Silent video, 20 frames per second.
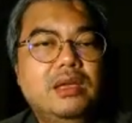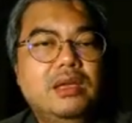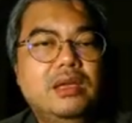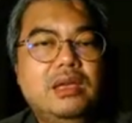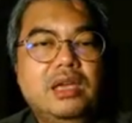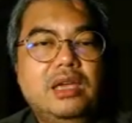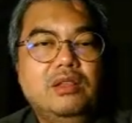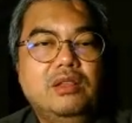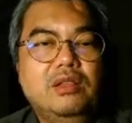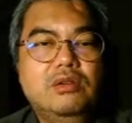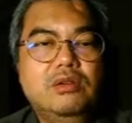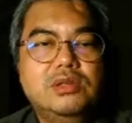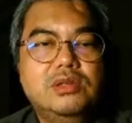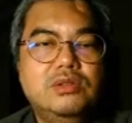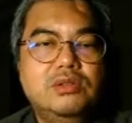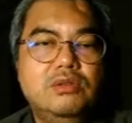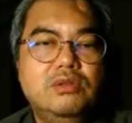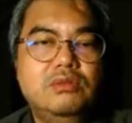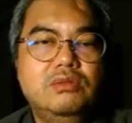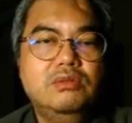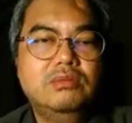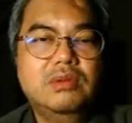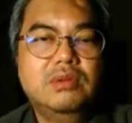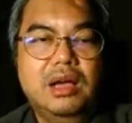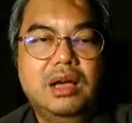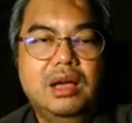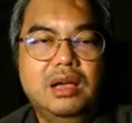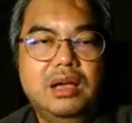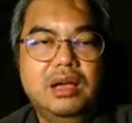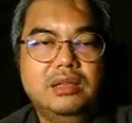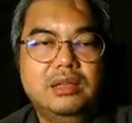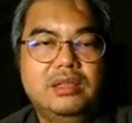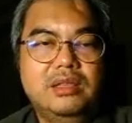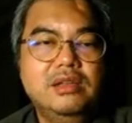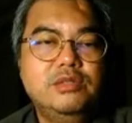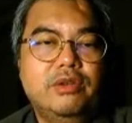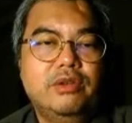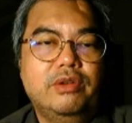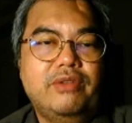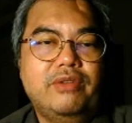it also
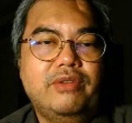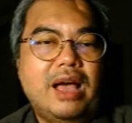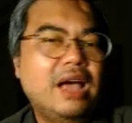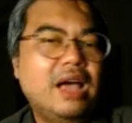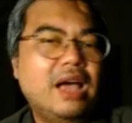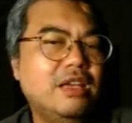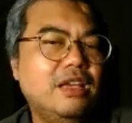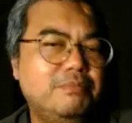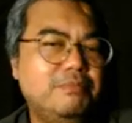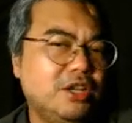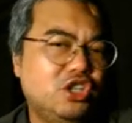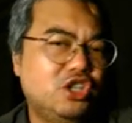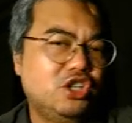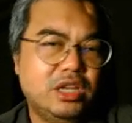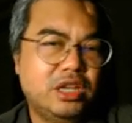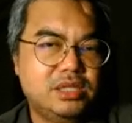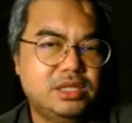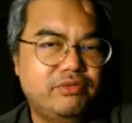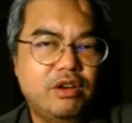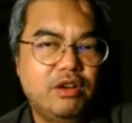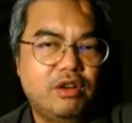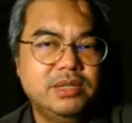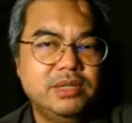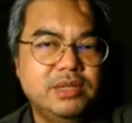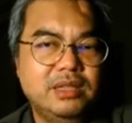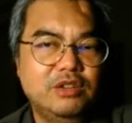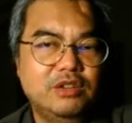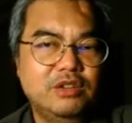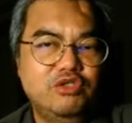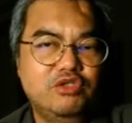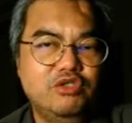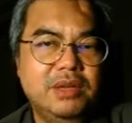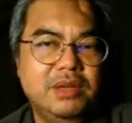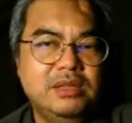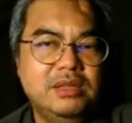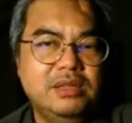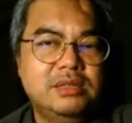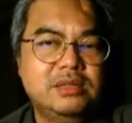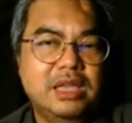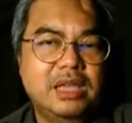deals with hire purchase forms and
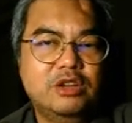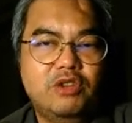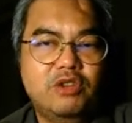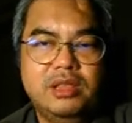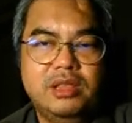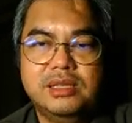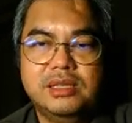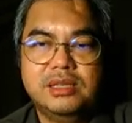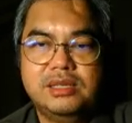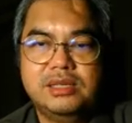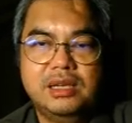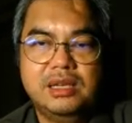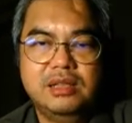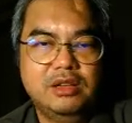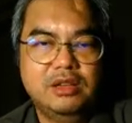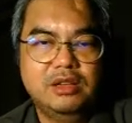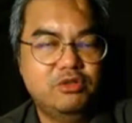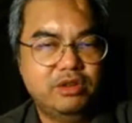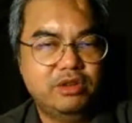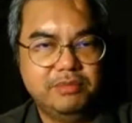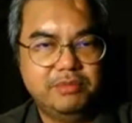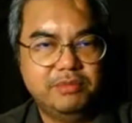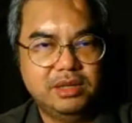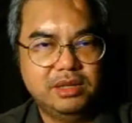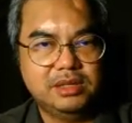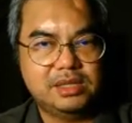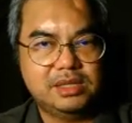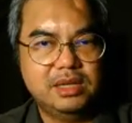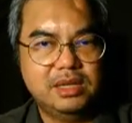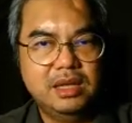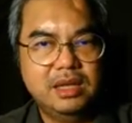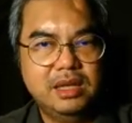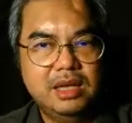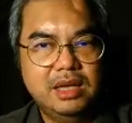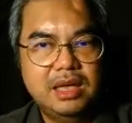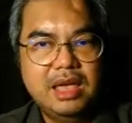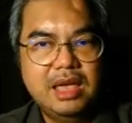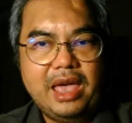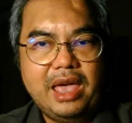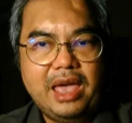agreements and credit sale agreements.
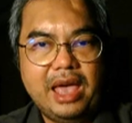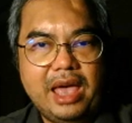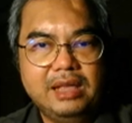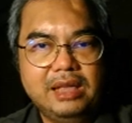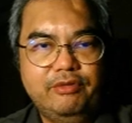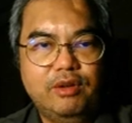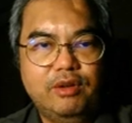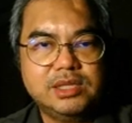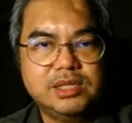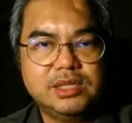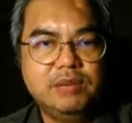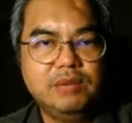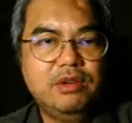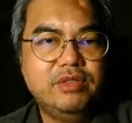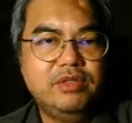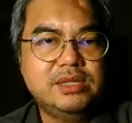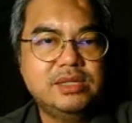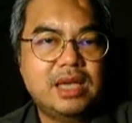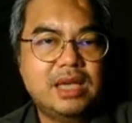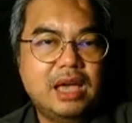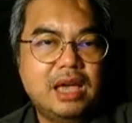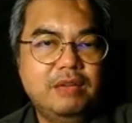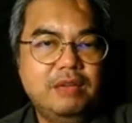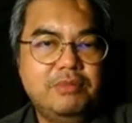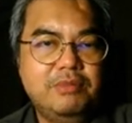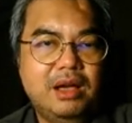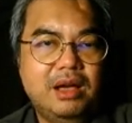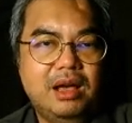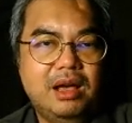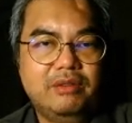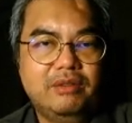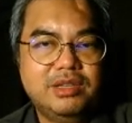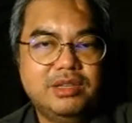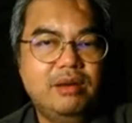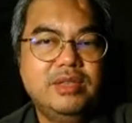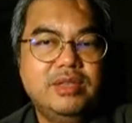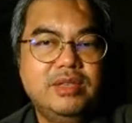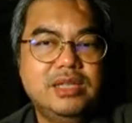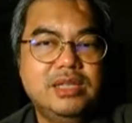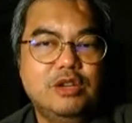And for some of
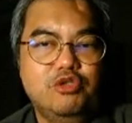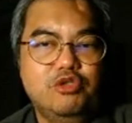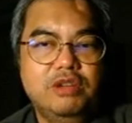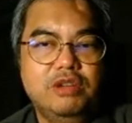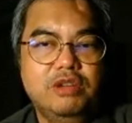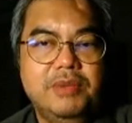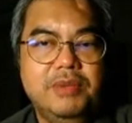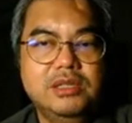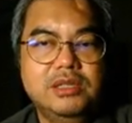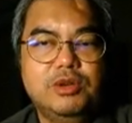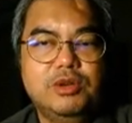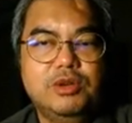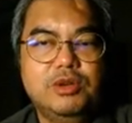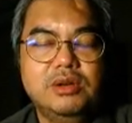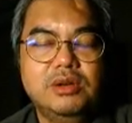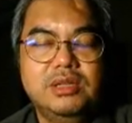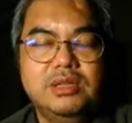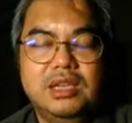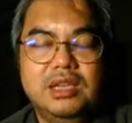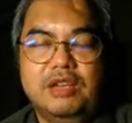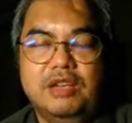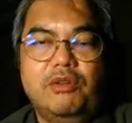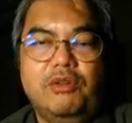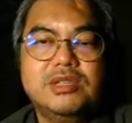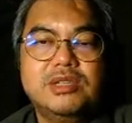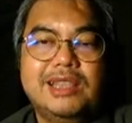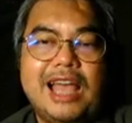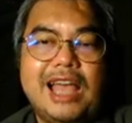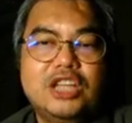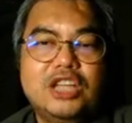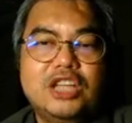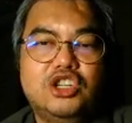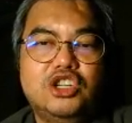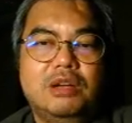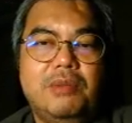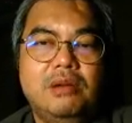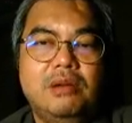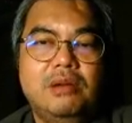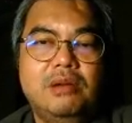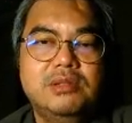these agreements, because it involves large
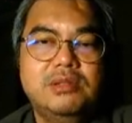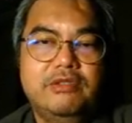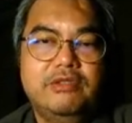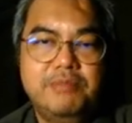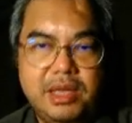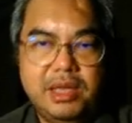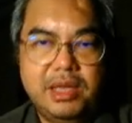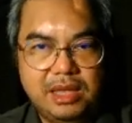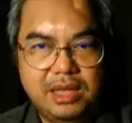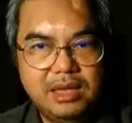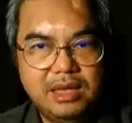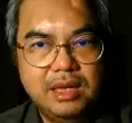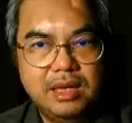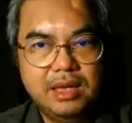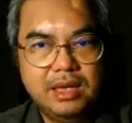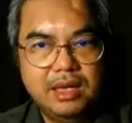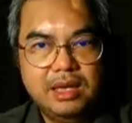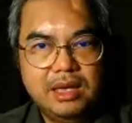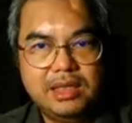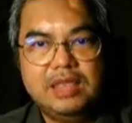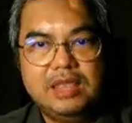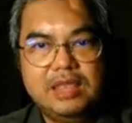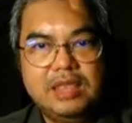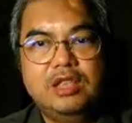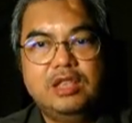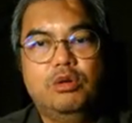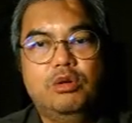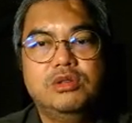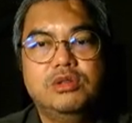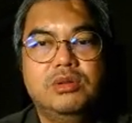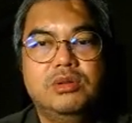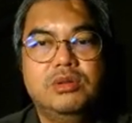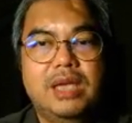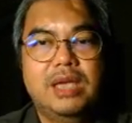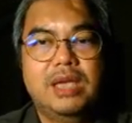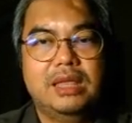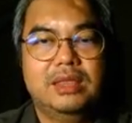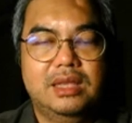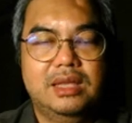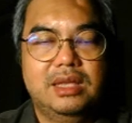amounts of money, they need to also
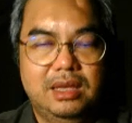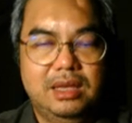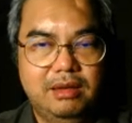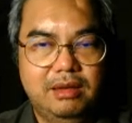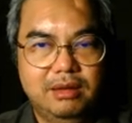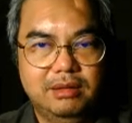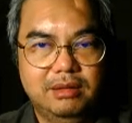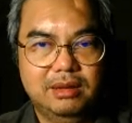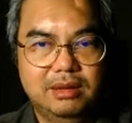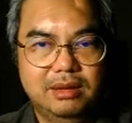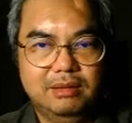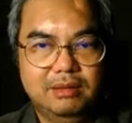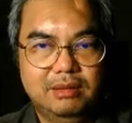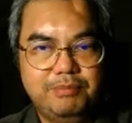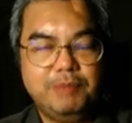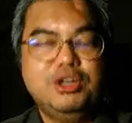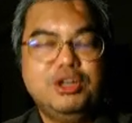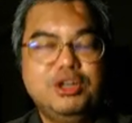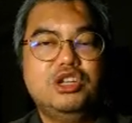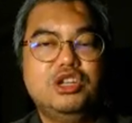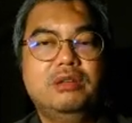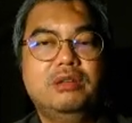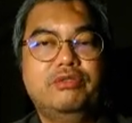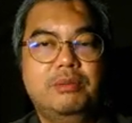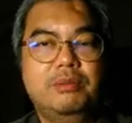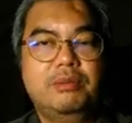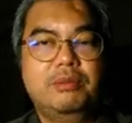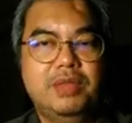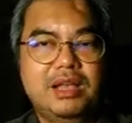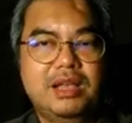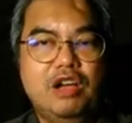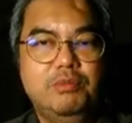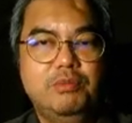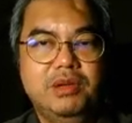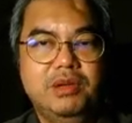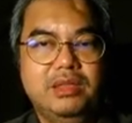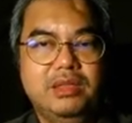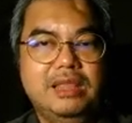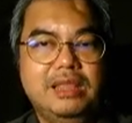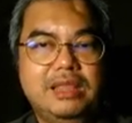get the permission from the
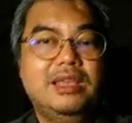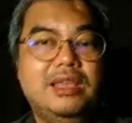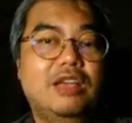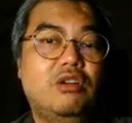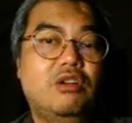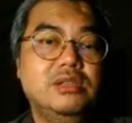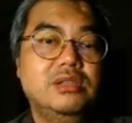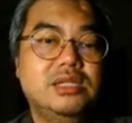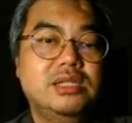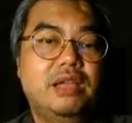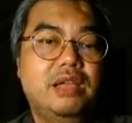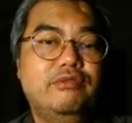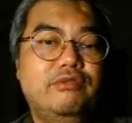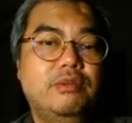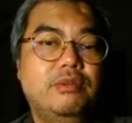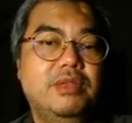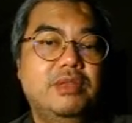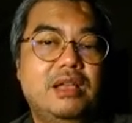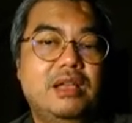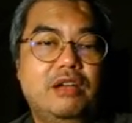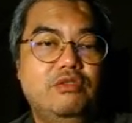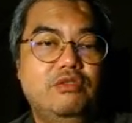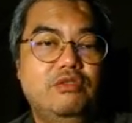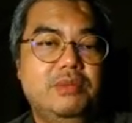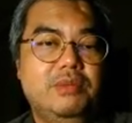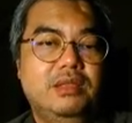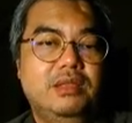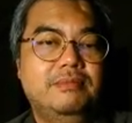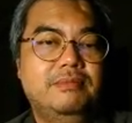government. They need to get consent from the government.